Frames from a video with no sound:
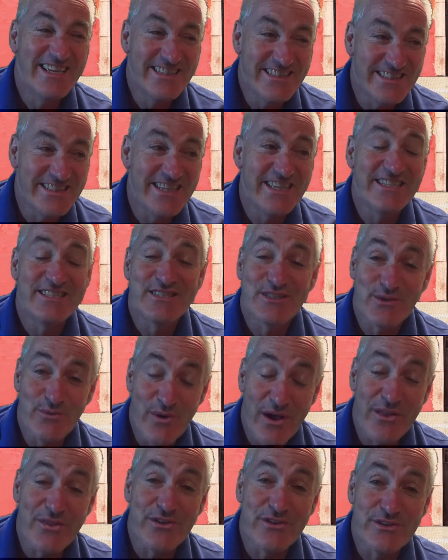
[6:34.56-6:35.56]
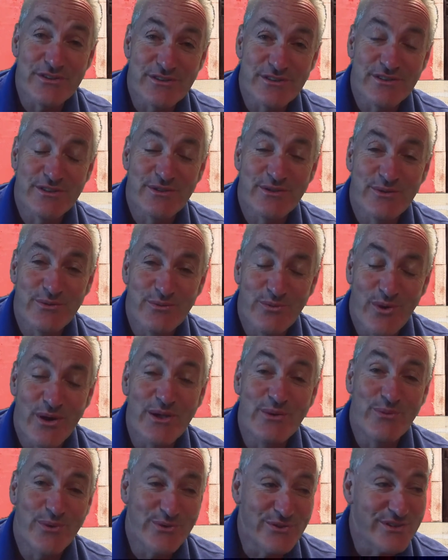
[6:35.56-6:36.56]
he did to others what he
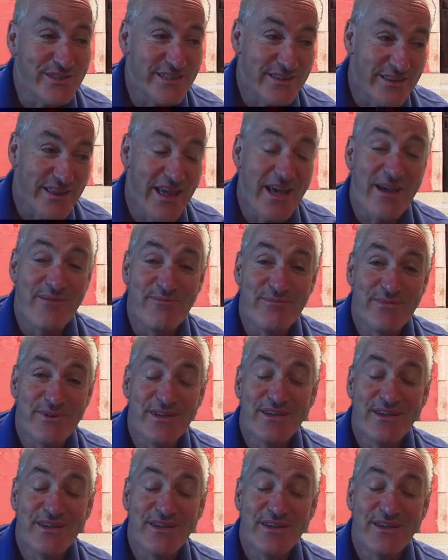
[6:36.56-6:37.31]
wanted them